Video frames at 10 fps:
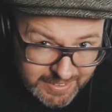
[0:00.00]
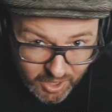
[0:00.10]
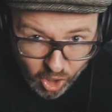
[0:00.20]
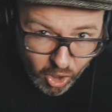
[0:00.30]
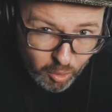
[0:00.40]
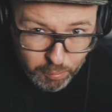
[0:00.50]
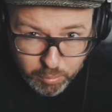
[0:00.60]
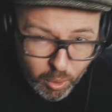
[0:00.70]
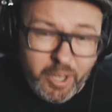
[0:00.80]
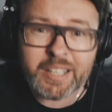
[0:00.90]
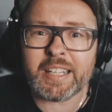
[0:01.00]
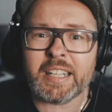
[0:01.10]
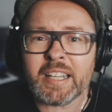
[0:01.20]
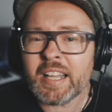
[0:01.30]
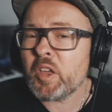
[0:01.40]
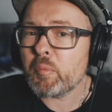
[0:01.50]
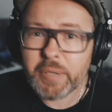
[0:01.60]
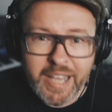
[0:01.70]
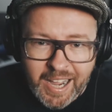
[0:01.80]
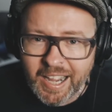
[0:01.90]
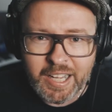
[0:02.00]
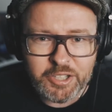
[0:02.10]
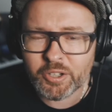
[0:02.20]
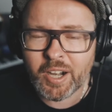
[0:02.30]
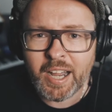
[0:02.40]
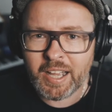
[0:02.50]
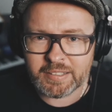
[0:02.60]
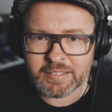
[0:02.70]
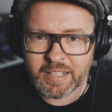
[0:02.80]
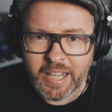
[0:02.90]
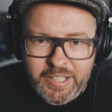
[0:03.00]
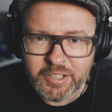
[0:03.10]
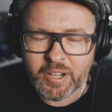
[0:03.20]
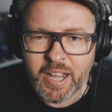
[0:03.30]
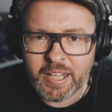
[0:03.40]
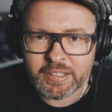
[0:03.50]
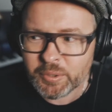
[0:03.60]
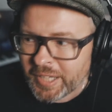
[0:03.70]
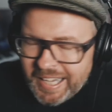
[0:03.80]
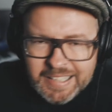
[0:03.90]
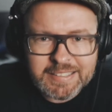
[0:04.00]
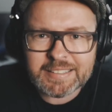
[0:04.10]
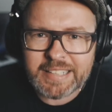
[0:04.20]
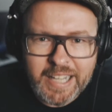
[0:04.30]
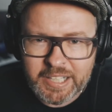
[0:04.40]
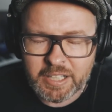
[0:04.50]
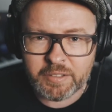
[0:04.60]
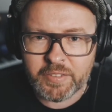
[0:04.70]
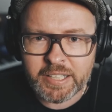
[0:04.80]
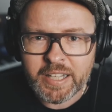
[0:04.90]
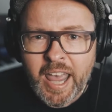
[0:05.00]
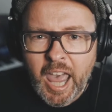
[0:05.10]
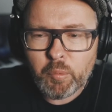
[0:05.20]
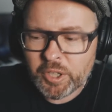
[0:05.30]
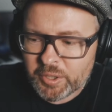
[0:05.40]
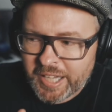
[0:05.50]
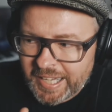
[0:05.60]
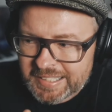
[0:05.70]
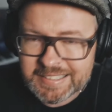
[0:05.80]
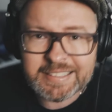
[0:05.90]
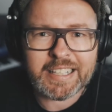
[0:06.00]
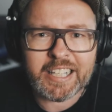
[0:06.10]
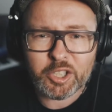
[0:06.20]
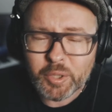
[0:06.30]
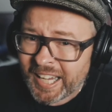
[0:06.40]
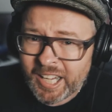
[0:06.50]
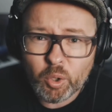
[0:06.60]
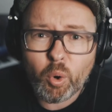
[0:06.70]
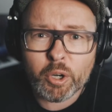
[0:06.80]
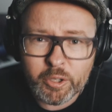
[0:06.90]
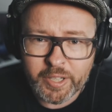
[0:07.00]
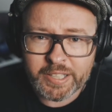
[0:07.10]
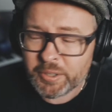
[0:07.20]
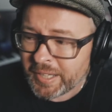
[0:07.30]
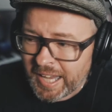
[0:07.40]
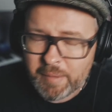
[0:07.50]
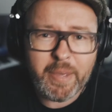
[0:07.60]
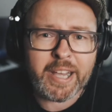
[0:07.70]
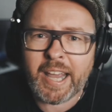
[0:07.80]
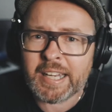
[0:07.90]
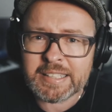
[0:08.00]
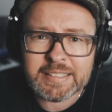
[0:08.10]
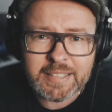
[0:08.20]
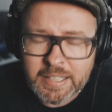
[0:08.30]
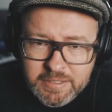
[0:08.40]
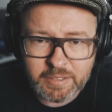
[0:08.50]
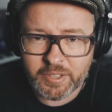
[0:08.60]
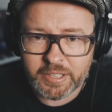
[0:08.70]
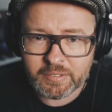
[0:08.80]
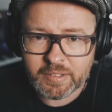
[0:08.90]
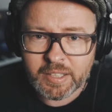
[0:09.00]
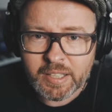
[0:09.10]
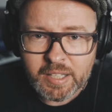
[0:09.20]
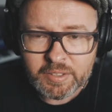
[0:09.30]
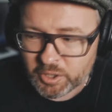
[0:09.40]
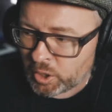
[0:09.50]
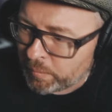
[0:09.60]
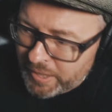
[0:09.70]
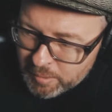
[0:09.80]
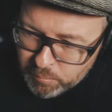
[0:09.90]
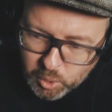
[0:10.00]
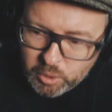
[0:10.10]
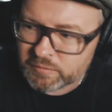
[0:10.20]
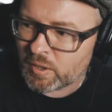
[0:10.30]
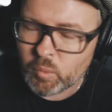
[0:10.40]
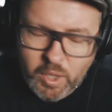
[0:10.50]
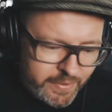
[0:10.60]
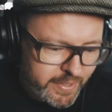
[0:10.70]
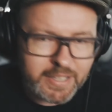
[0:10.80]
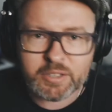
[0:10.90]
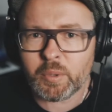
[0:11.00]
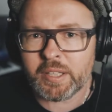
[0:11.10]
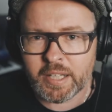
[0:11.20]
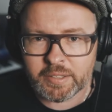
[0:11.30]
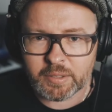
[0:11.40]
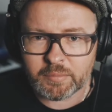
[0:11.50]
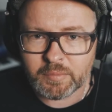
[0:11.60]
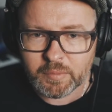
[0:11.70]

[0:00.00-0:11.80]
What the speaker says: It's all boiling behind your eyes, in your head. You can't see any of it. And when you can't see it, you can't order it. You can't make any sense of it. So you're being pulled from one thing to another